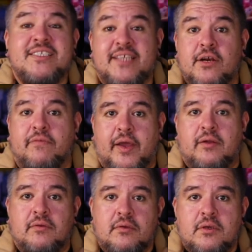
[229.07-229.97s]
sticker vinyl
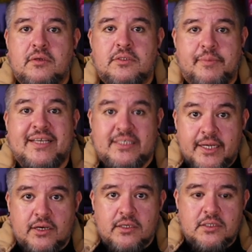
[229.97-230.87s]
to make
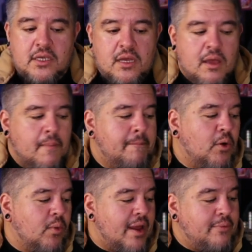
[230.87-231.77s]
stickers. But
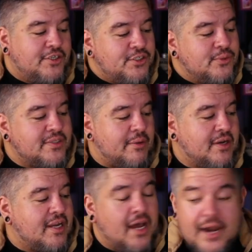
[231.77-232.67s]
what I would do is I
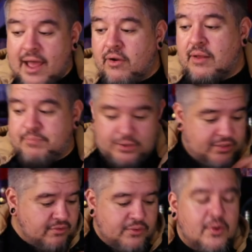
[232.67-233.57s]
would cut out, I'd put it
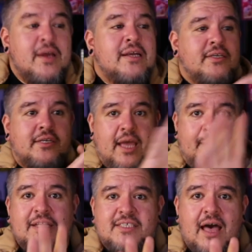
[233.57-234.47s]
through, get
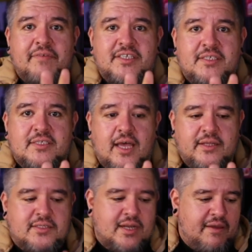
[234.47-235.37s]
my Savi's
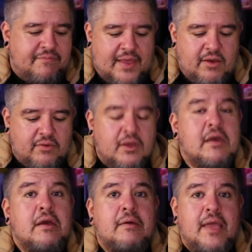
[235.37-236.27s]
designs that I found
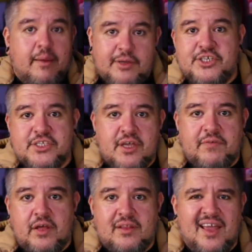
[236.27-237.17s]
images of
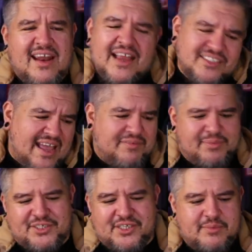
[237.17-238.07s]
online. I actually have a
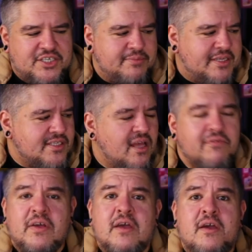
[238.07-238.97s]
bunch of images
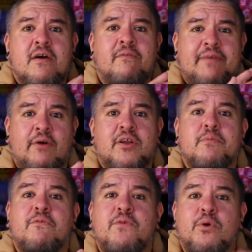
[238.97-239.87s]
myself. Found them,
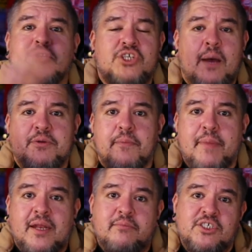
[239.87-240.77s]
photoshopped them,
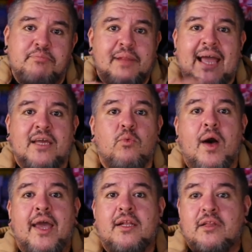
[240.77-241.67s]
made them just black and
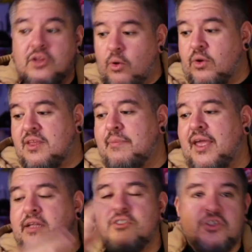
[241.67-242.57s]
white, loaded them
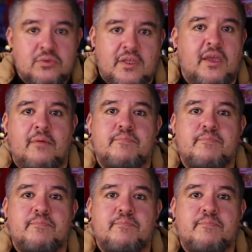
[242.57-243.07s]
into the